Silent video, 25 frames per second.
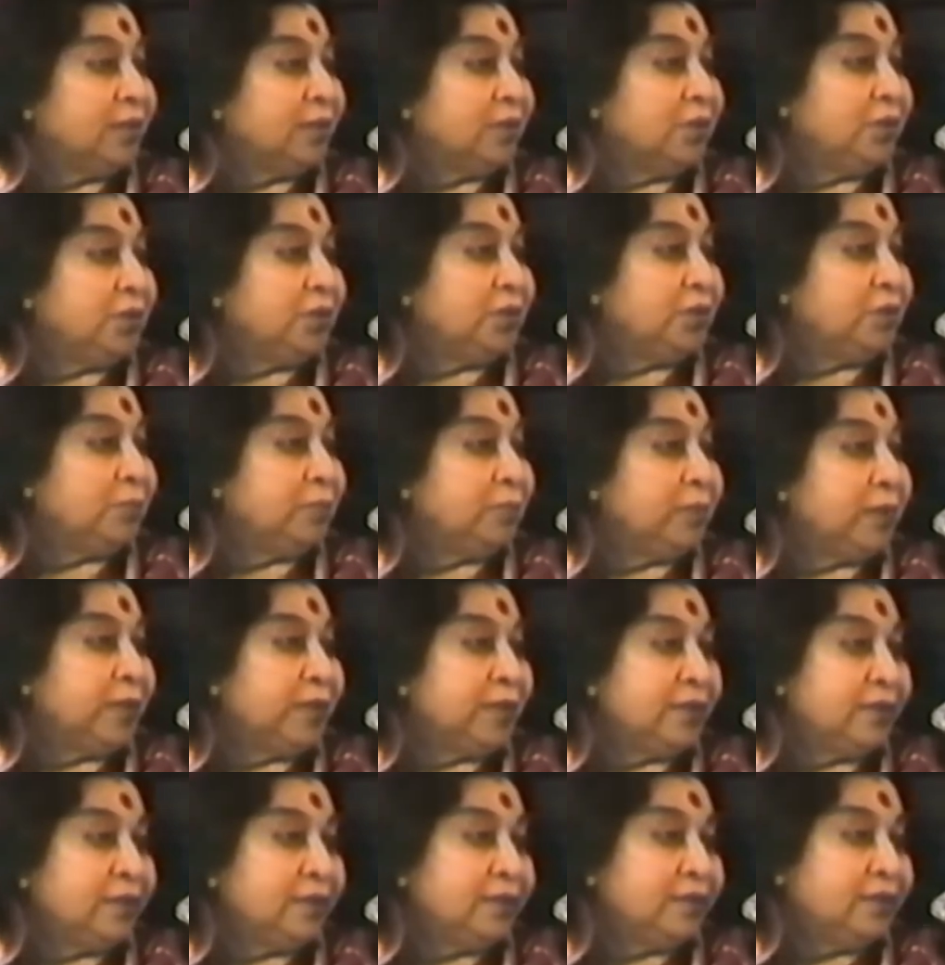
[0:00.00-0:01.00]
on your
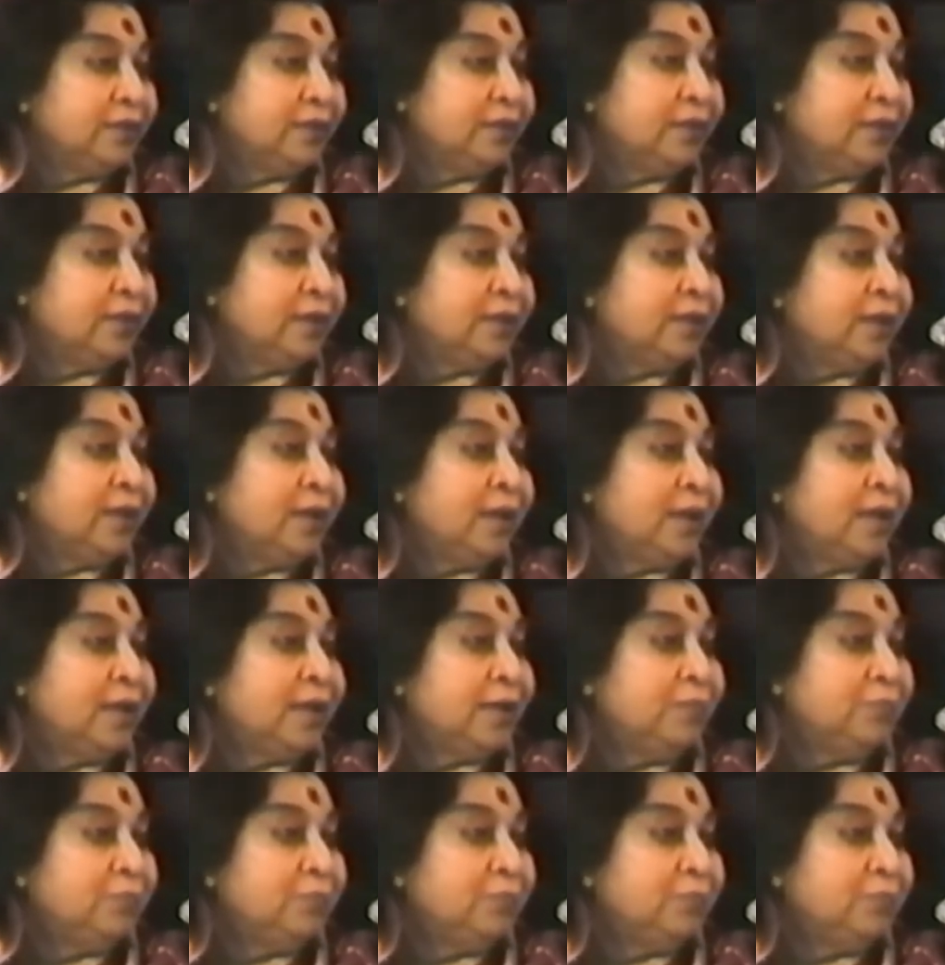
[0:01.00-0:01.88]
bed and